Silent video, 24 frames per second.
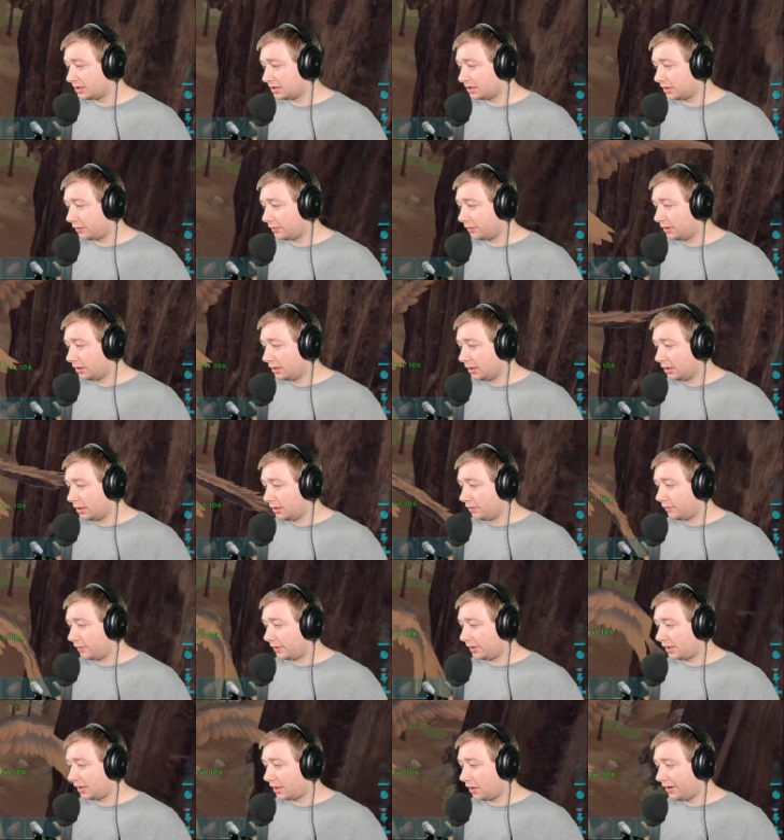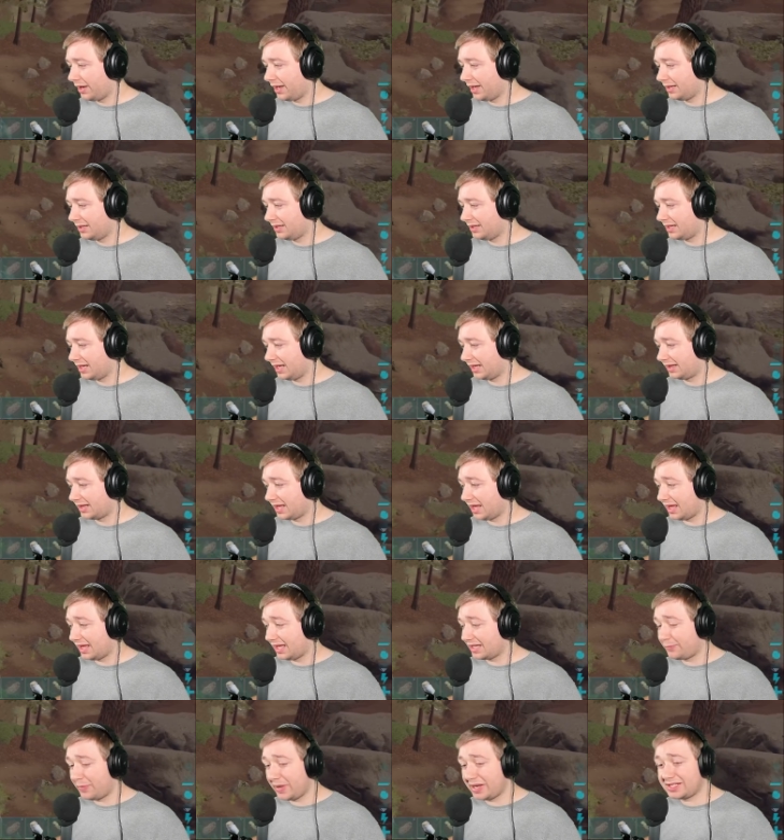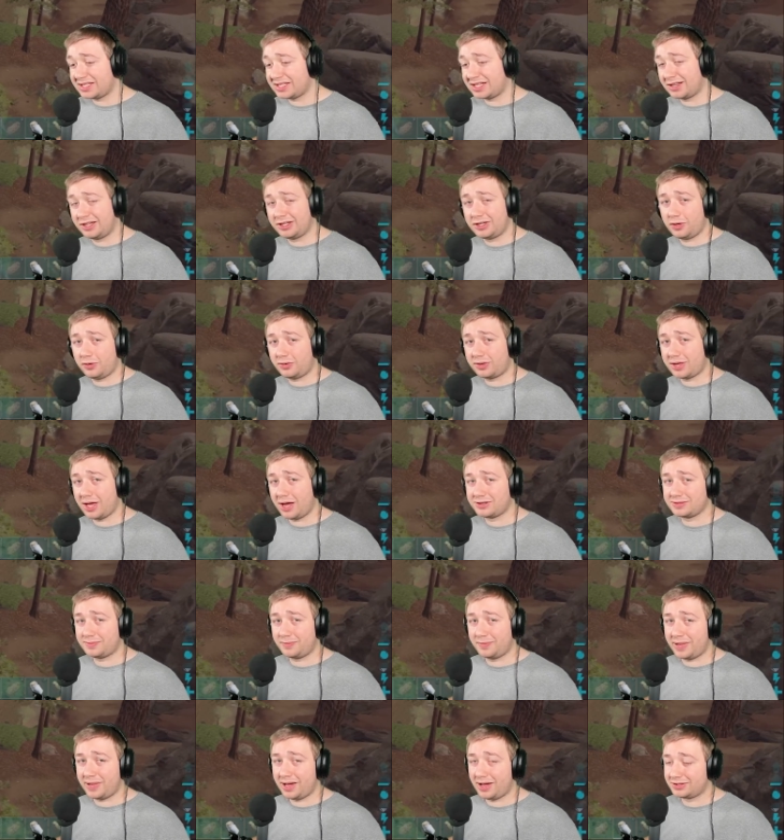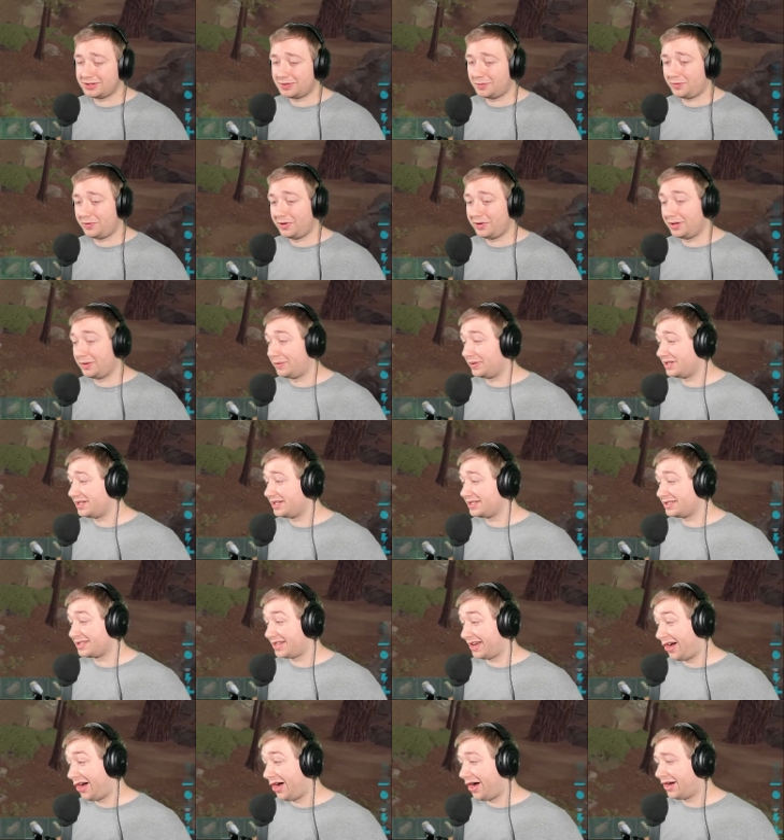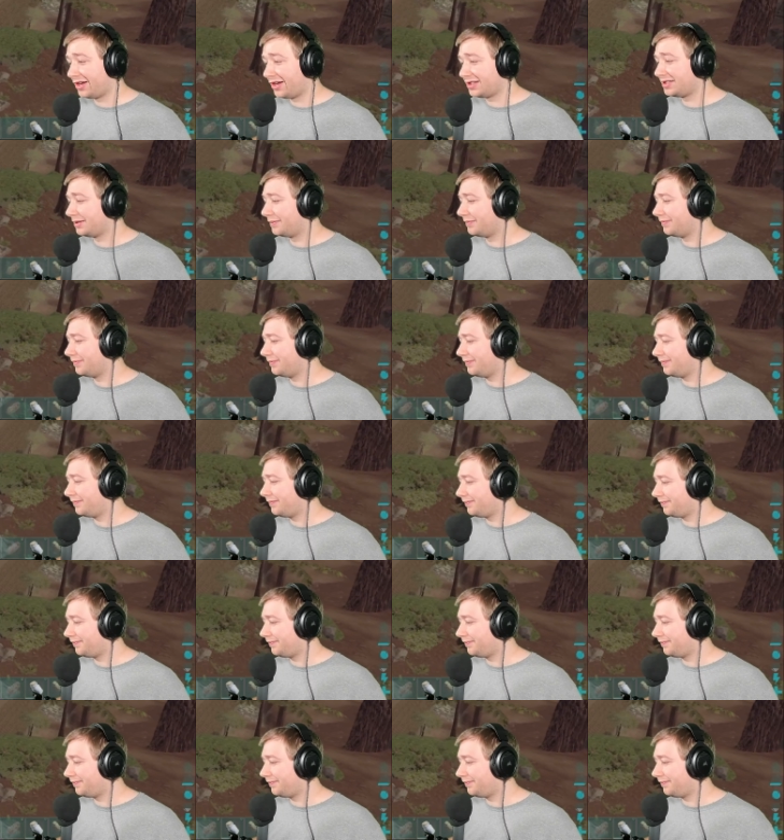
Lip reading: So we go ahead and take that. That's basically 2,000 pounds of wood, which is awesome.